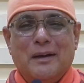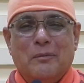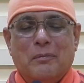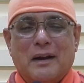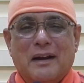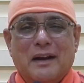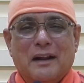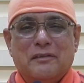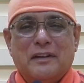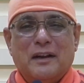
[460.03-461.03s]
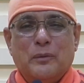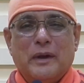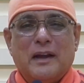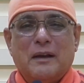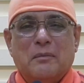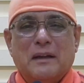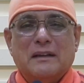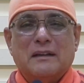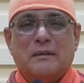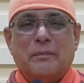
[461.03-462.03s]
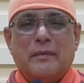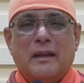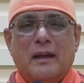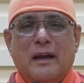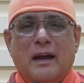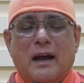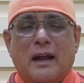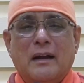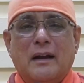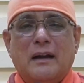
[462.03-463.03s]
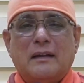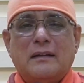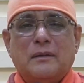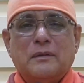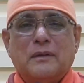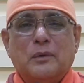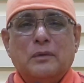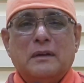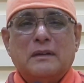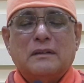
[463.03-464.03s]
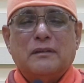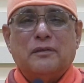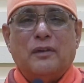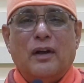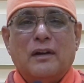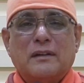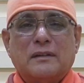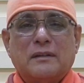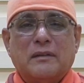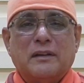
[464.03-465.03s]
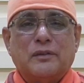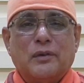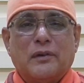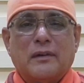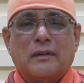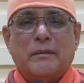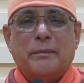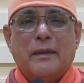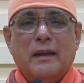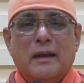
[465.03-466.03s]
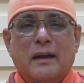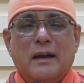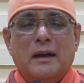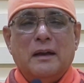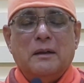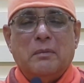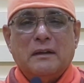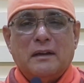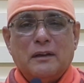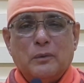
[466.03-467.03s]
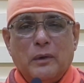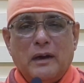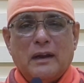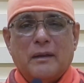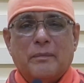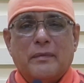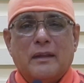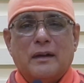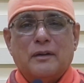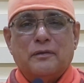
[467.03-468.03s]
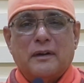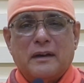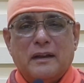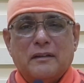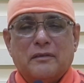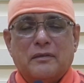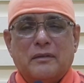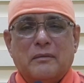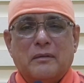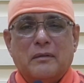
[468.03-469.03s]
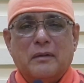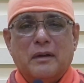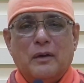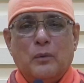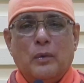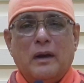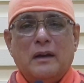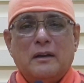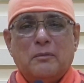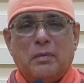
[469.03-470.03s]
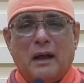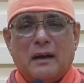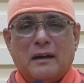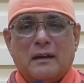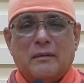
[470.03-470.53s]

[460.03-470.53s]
but never a wicked mother. Hundreds of thousands of faults of the children, the mother is willing to forgive, willing to pardon.